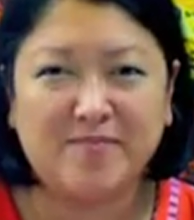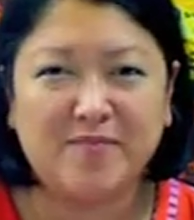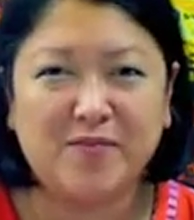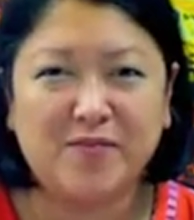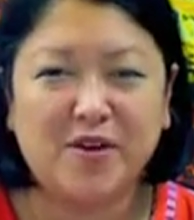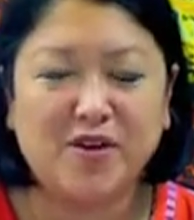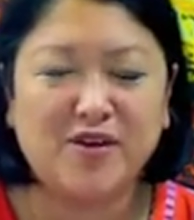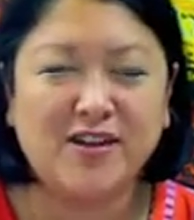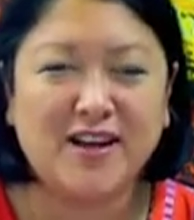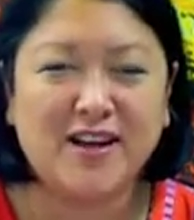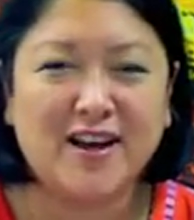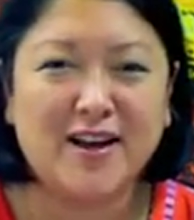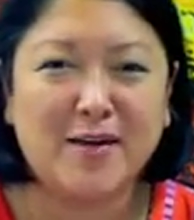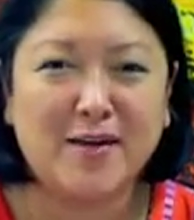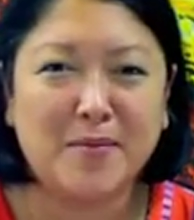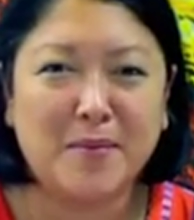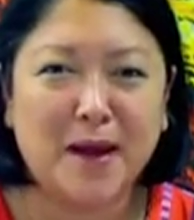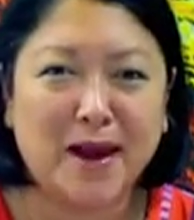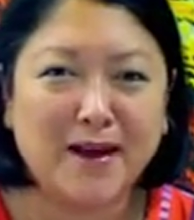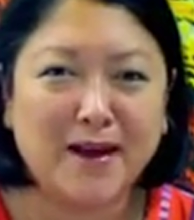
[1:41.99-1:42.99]
no doubt,
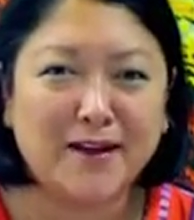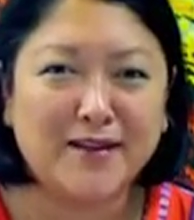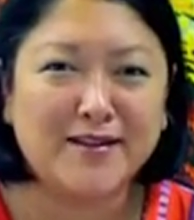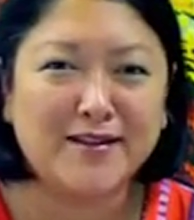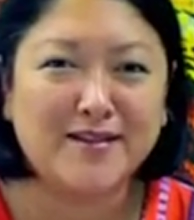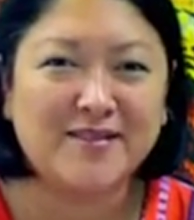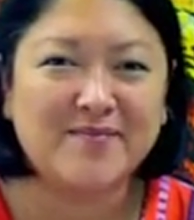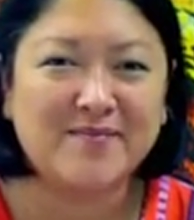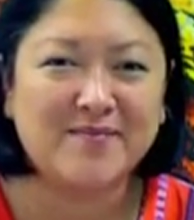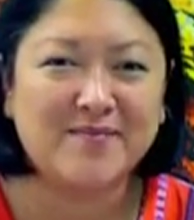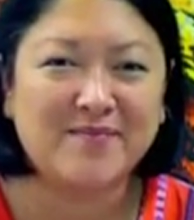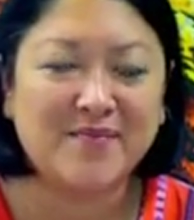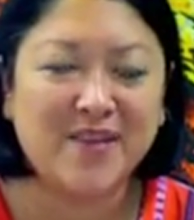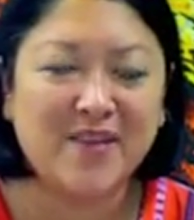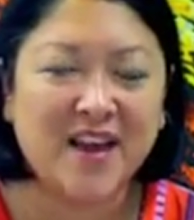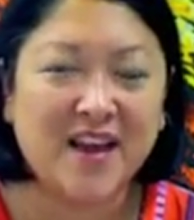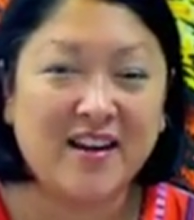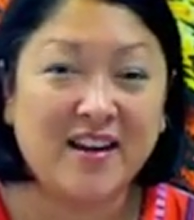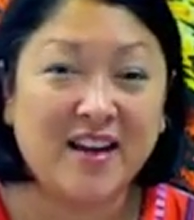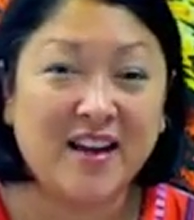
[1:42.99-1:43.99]
banks
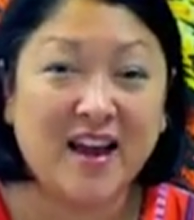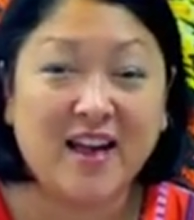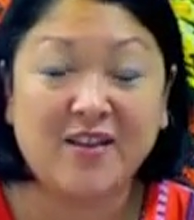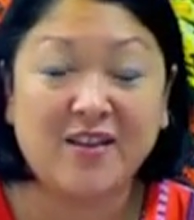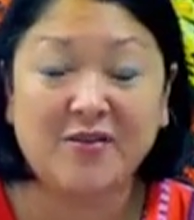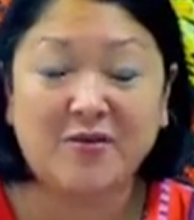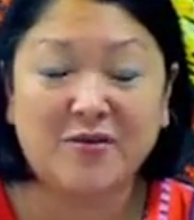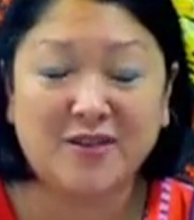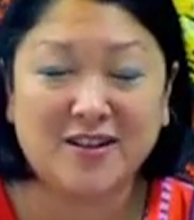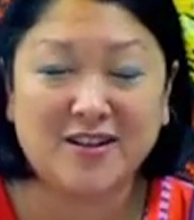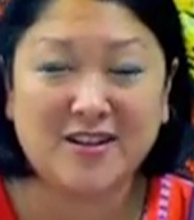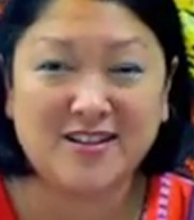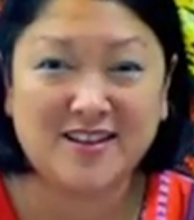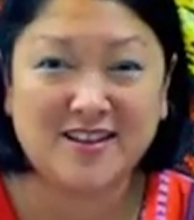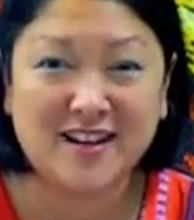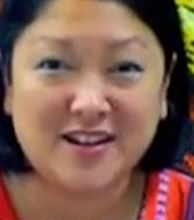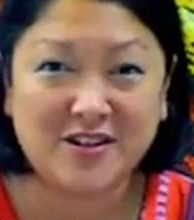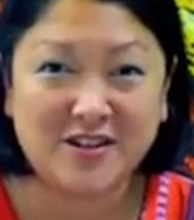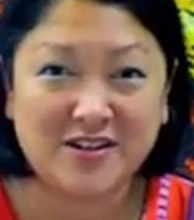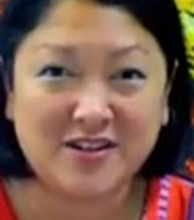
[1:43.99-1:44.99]
and other
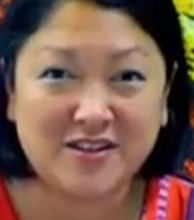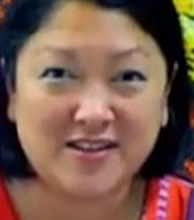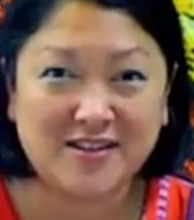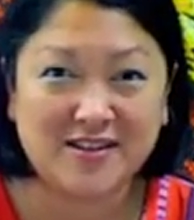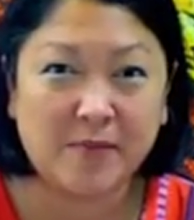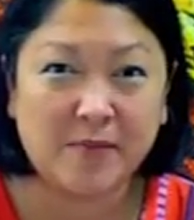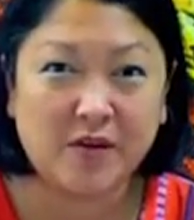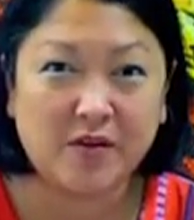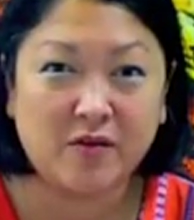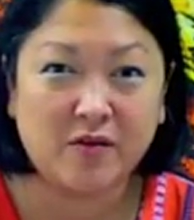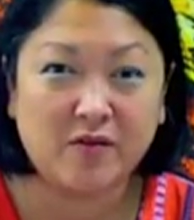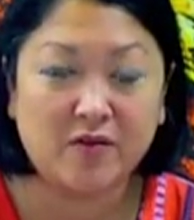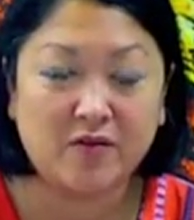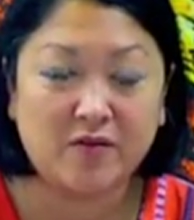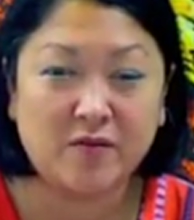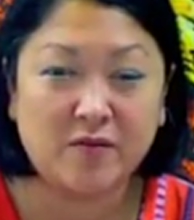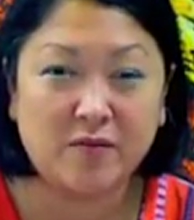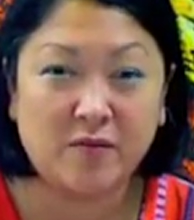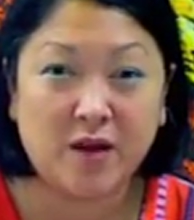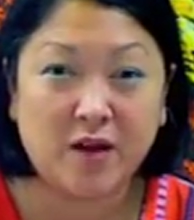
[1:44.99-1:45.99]
organisations that
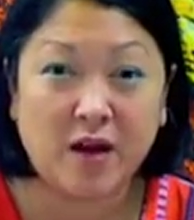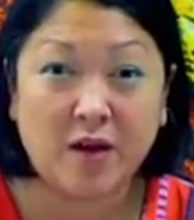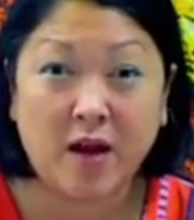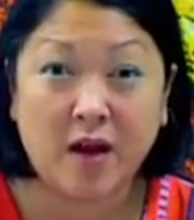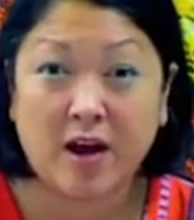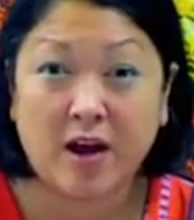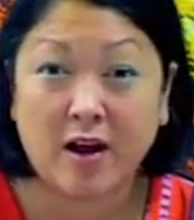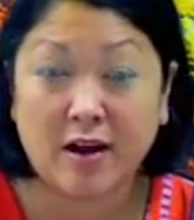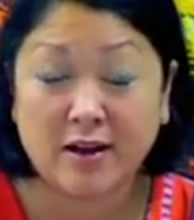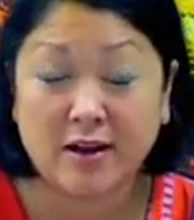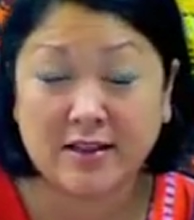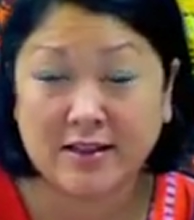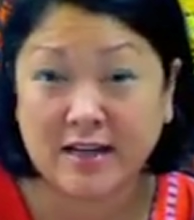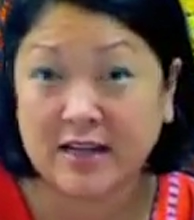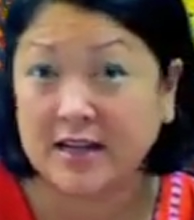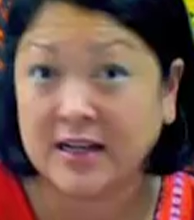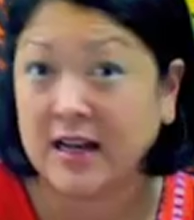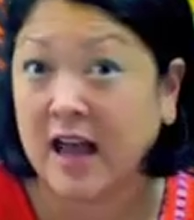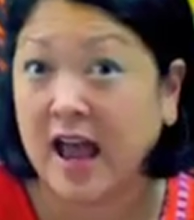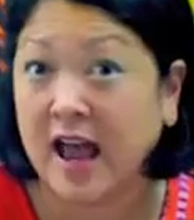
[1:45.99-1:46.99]
are
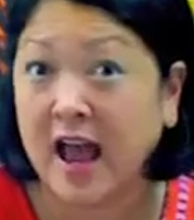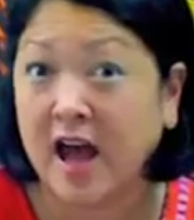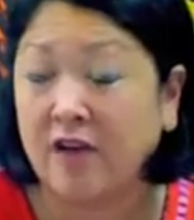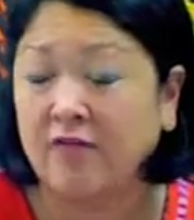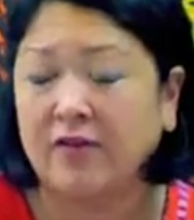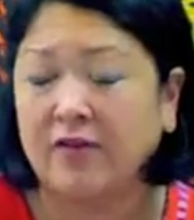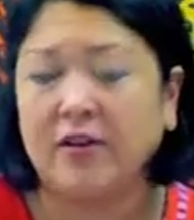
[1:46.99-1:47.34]
seen out of